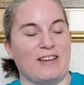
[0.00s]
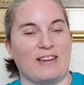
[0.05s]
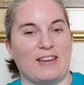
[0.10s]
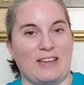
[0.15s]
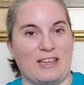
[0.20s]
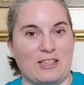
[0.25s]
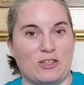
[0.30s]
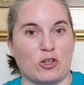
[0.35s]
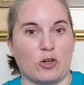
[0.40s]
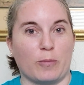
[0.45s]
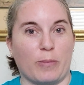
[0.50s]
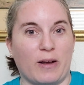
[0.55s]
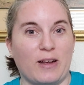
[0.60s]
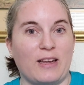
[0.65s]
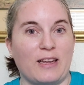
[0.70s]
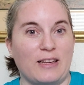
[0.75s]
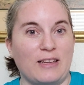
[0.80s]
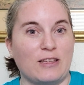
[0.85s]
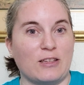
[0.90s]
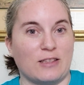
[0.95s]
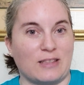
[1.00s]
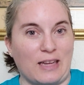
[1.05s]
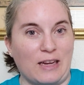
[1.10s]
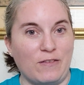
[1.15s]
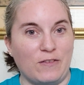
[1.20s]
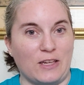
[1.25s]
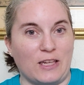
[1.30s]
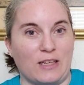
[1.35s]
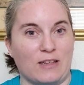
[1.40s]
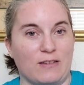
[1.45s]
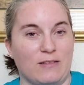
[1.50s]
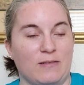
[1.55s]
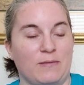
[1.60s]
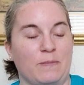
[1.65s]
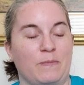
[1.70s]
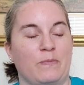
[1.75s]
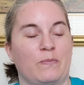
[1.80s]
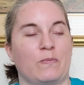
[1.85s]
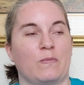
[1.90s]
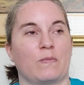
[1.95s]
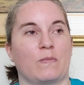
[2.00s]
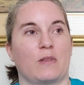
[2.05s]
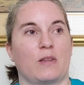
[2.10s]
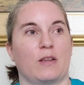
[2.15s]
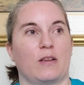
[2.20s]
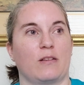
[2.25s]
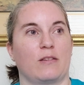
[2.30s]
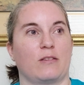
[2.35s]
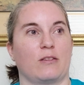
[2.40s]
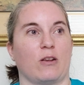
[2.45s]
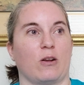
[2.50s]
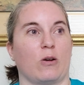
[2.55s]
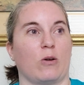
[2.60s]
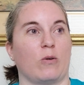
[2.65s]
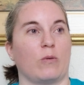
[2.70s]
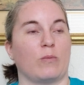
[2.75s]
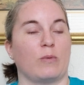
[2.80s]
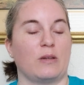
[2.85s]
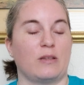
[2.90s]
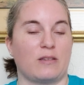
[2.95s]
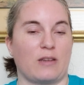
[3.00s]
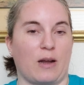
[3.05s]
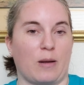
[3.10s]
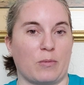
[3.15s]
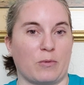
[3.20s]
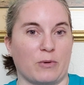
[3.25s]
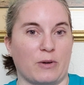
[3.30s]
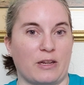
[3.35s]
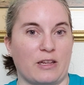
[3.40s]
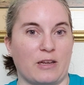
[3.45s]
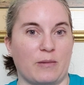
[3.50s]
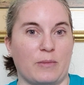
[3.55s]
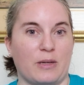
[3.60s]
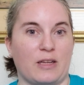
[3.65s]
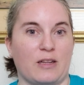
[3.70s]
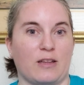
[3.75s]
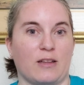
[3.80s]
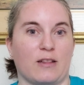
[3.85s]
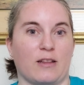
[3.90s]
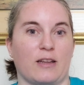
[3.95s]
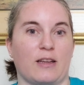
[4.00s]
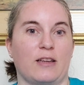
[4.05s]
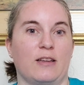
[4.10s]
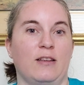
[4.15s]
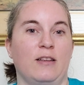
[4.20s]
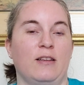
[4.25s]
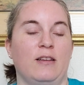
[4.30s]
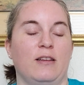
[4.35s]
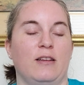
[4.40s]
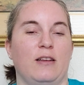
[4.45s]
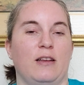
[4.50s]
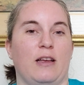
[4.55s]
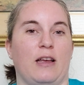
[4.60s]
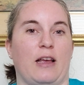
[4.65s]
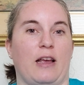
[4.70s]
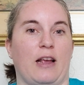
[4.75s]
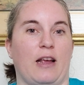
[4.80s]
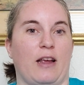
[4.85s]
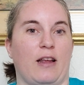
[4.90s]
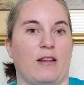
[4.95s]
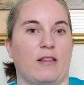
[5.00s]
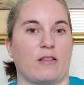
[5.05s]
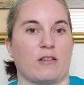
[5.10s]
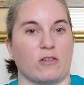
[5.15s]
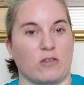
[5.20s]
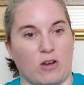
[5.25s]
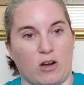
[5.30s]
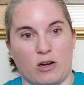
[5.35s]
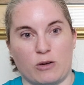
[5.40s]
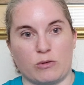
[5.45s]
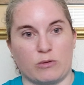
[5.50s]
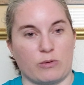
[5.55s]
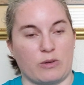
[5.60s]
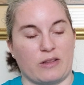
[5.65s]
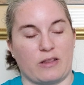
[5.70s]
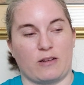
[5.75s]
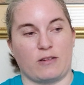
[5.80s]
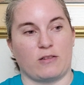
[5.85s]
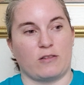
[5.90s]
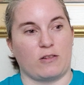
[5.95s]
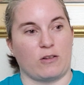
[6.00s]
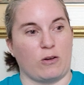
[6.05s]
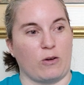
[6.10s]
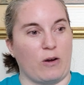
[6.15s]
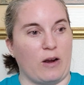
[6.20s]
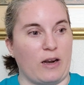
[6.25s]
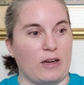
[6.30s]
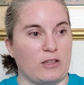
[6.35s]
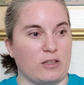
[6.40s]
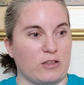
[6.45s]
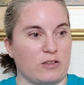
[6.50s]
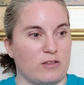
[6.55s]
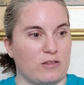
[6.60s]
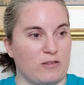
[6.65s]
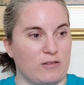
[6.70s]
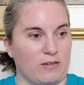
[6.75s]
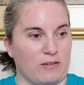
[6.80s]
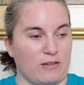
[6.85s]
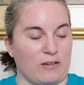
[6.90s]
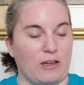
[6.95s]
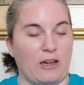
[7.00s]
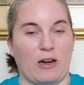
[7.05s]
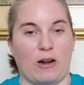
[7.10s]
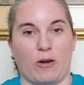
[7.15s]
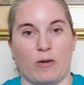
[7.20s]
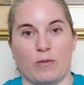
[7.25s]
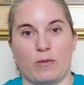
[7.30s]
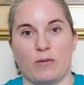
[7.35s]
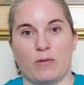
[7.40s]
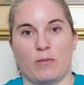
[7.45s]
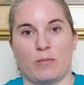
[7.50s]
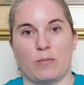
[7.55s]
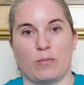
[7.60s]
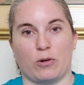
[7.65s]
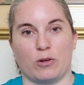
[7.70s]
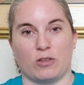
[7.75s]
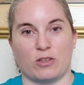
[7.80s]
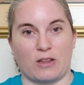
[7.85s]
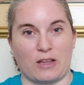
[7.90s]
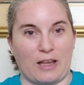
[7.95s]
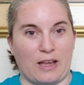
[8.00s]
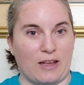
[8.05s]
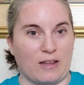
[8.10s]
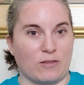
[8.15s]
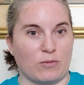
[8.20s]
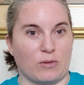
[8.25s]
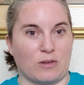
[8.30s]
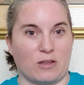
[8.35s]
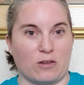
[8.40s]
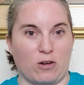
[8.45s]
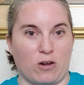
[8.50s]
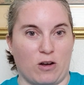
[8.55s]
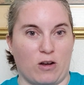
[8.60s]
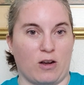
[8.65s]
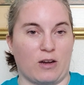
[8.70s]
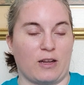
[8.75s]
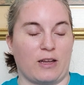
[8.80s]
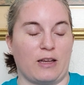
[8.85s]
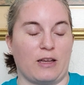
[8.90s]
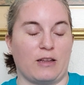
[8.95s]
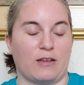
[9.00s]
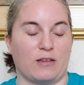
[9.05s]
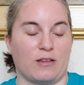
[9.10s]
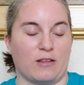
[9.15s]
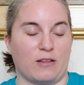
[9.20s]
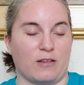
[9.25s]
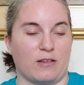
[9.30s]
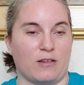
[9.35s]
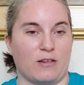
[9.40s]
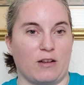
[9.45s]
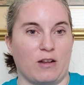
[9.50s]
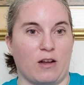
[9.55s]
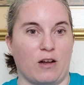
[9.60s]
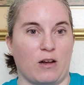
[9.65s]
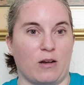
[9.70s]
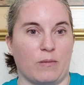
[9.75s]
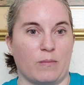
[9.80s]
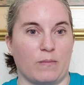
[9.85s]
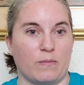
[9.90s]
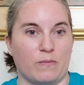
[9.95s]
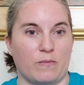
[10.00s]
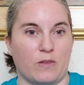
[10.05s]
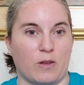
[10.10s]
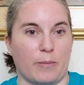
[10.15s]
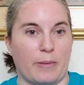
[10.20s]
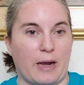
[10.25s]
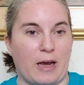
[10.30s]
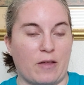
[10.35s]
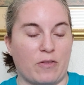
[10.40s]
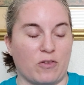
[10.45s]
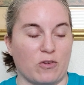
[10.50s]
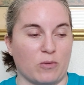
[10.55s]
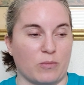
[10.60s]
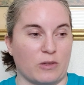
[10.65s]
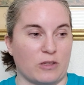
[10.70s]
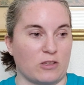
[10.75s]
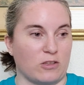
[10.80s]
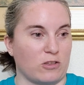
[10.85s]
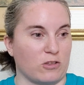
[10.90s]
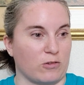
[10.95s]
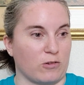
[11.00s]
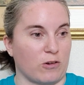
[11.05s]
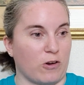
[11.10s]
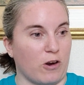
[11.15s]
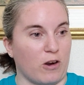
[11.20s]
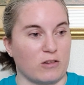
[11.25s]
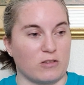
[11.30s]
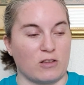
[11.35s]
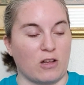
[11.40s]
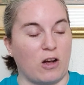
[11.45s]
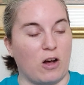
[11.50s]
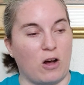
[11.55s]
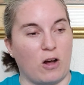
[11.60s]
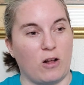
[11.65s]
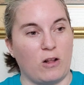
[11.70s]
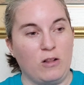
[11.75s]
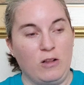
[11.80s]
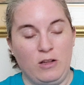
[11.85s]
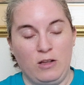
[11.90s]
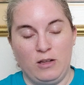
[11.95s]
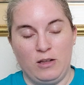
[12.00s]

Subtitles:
Get your butt into safety. So we stopped reading immediately, and the dog was with us, so I just, pushed the kids with the dog into the bathroom that's just across the hall,